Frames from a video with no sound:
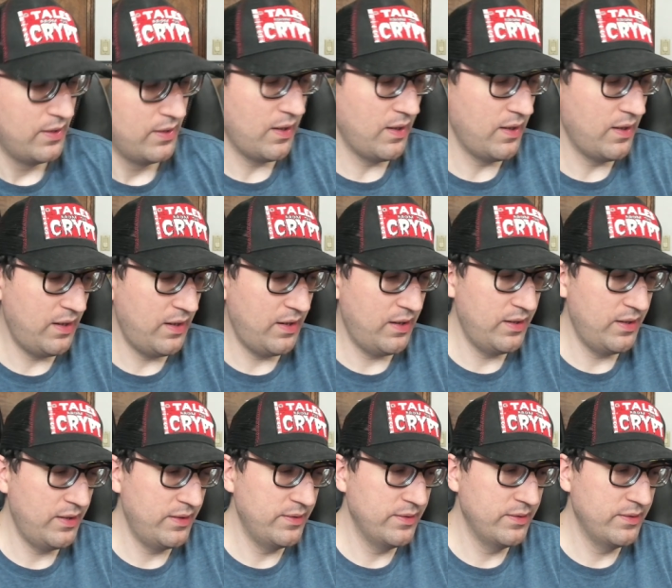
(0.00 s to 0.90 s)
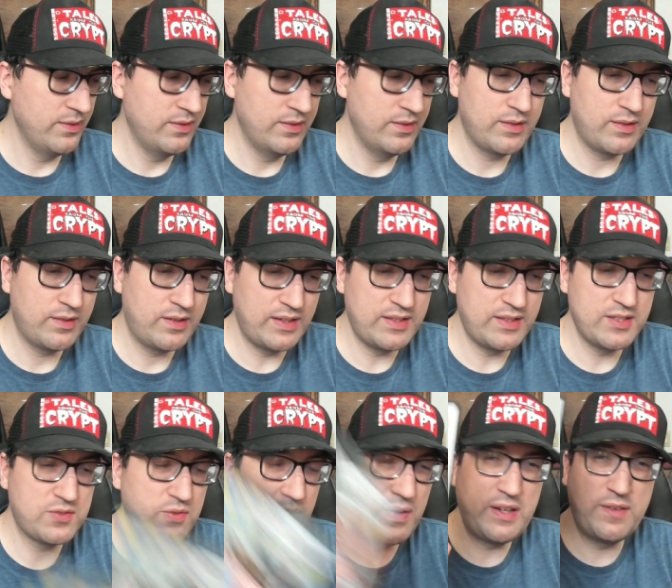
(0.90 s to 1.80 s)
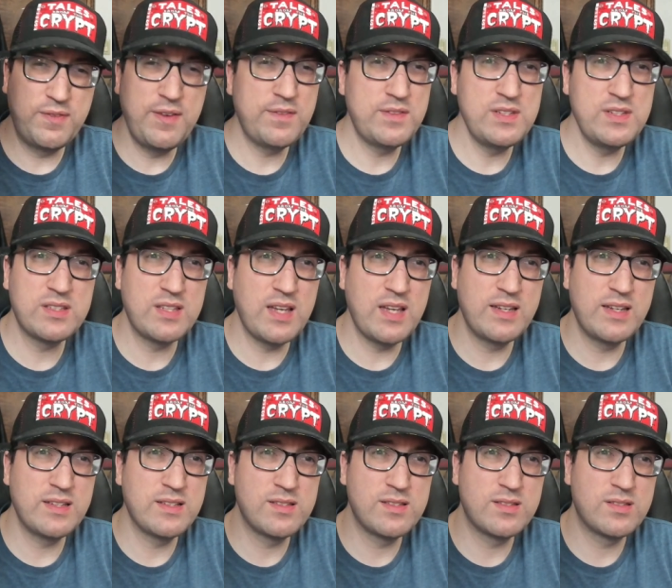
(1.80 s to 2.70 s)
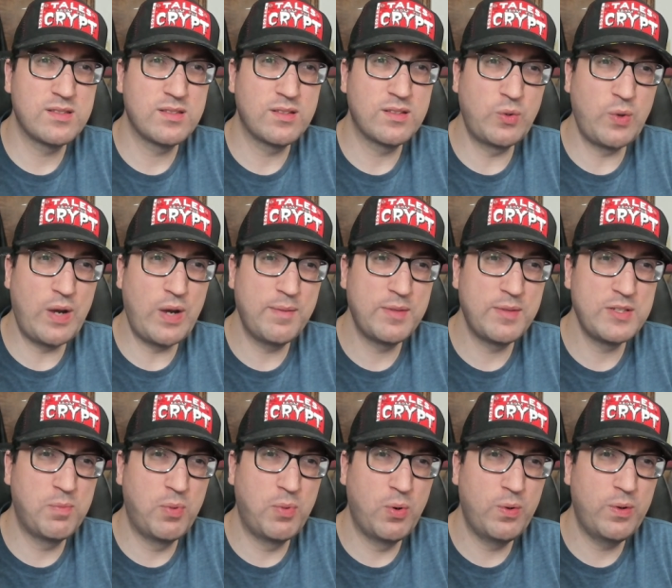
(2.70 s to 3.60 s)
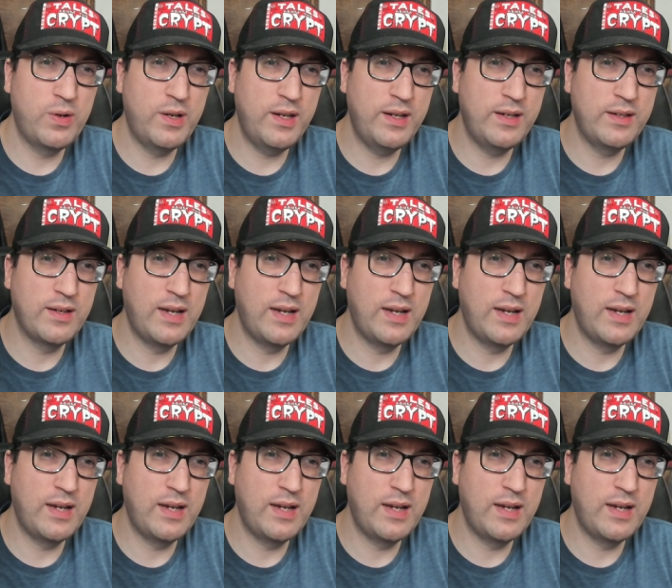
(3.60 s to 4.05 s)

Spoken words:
Got this for like 50 cents, Grandma's Boy.